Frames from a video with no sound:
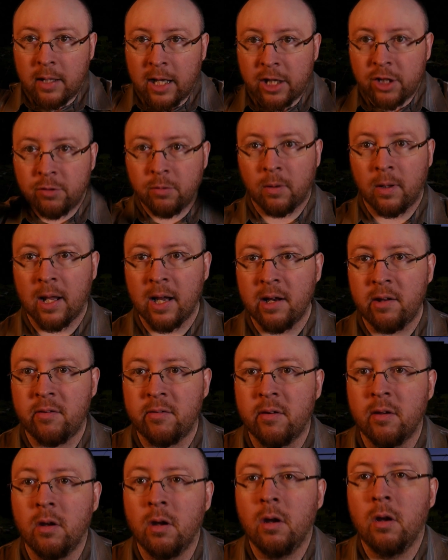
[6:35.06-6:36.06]
natural
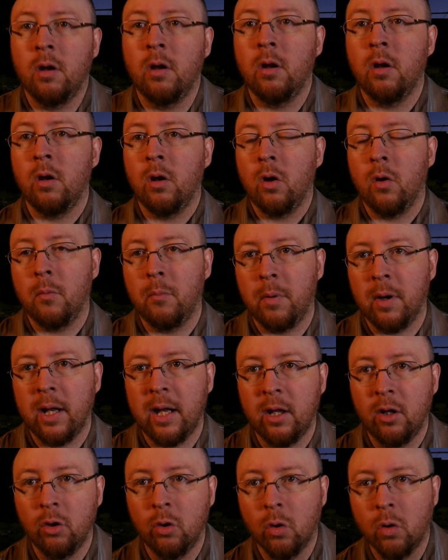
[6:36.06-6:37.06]
lights, but
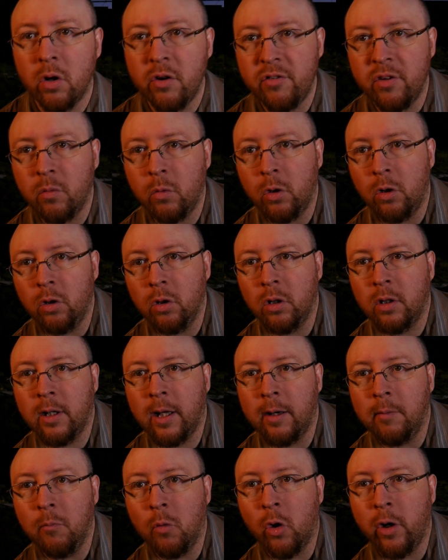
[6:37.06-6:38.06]
indoors it would look
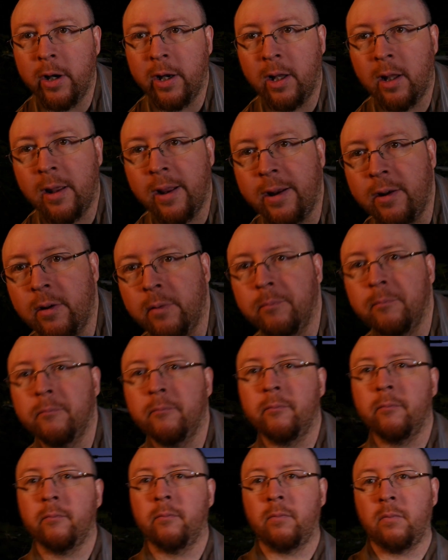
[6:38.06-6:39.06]
like morning light.
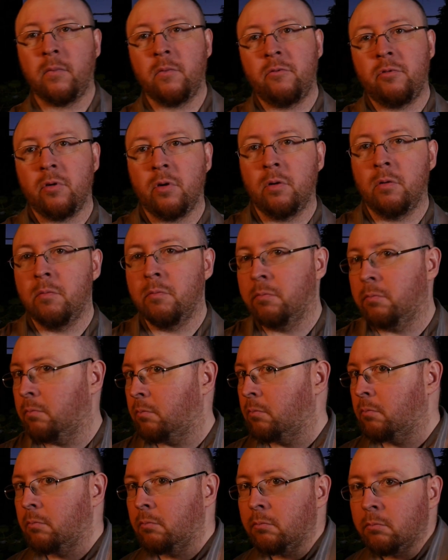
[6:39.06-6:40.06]
So
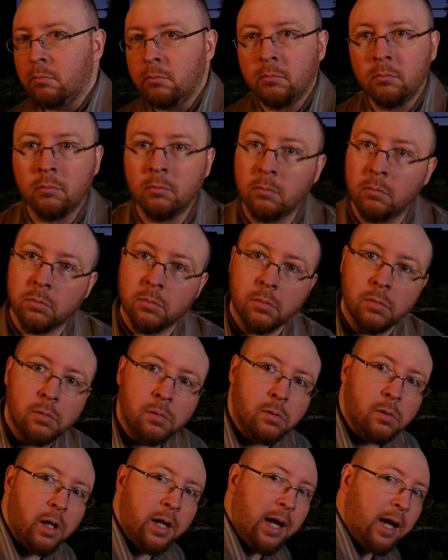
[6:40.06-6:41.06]

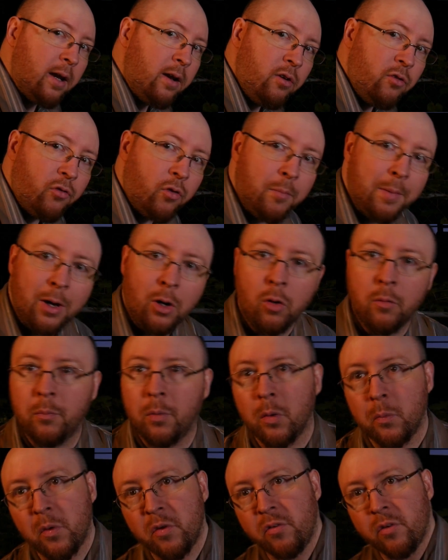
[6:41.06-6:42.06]
again, it's for my own
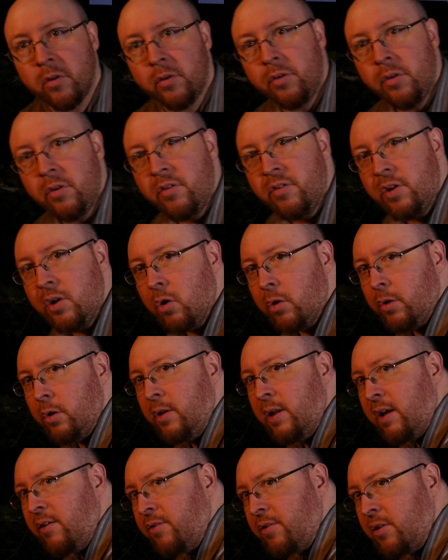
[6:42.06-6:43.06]
purposes to see on the
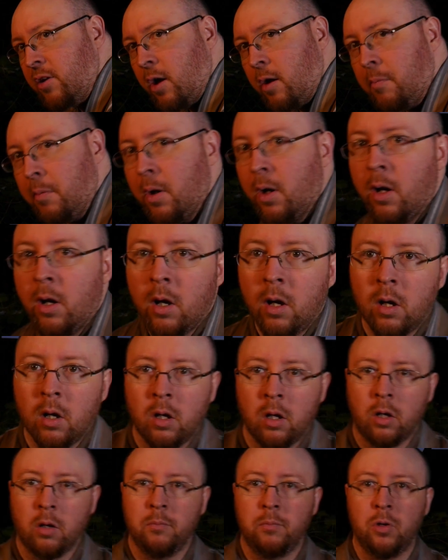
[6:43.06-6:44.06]
desktop
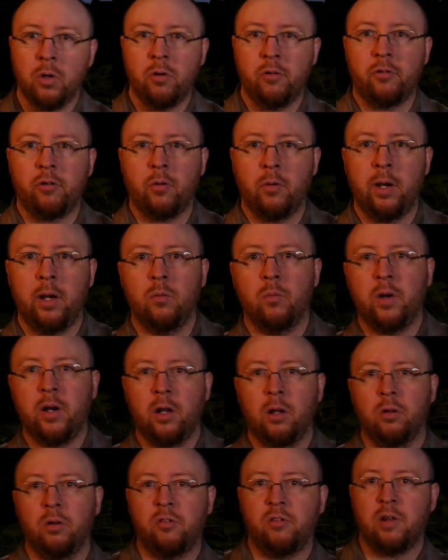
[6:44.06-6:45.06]
computer screen what it
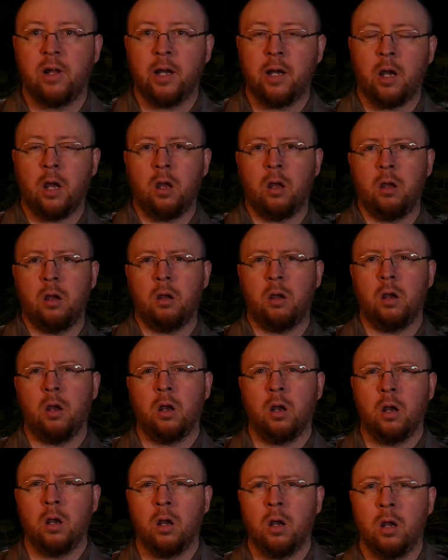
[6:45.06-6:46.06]
looks like.
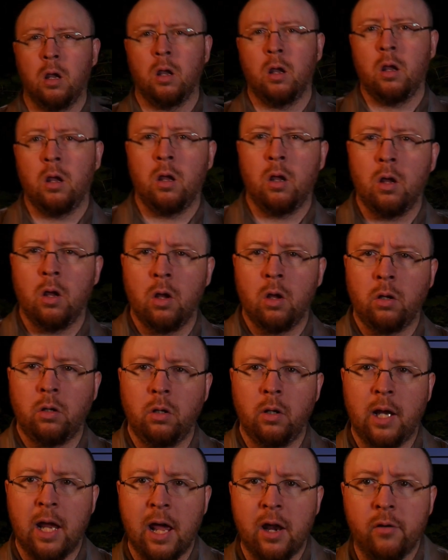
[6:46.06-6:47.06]
You
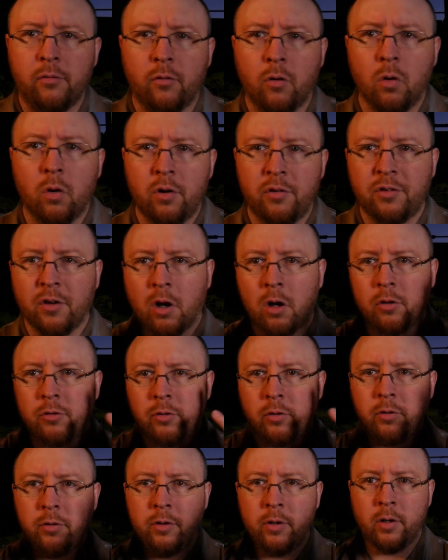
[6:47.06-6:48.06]
can of course
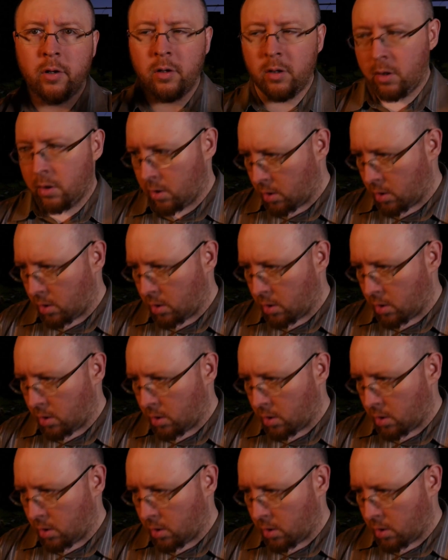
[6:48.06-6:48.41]
alter the